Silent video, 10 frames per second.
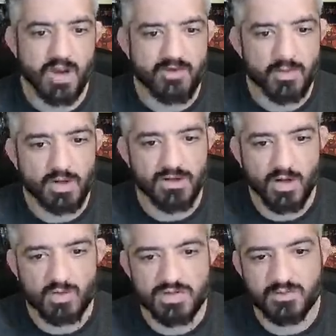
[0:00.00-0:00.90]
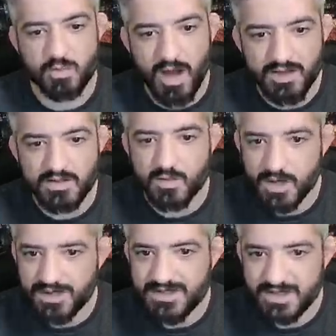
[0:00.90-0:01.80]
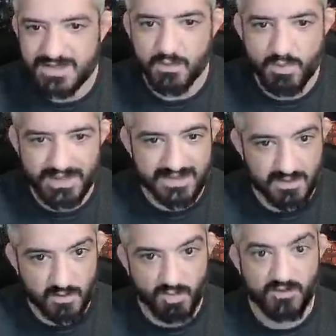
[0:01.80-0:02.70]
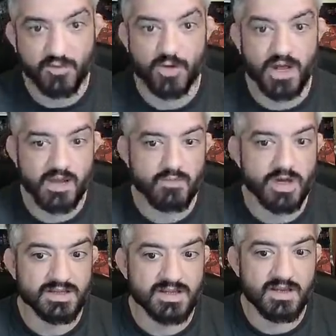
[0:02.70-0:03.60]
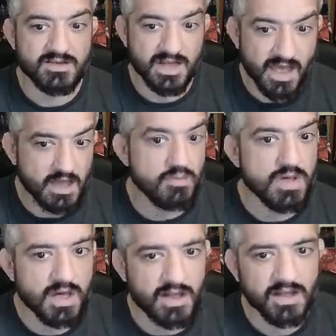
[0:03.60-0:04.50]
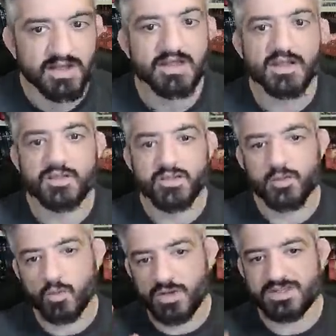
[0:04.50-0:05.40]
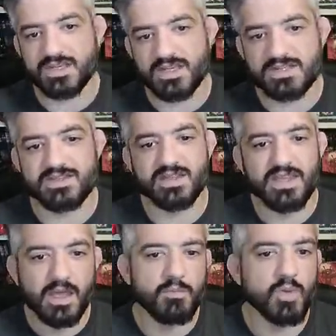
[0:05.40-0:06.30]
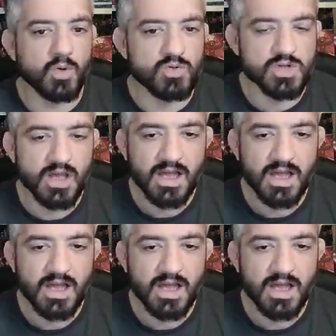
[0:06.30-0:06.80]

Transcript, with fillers: everyone knows that Mighty Raids is the best CTP for ABX and ABL which is the game modes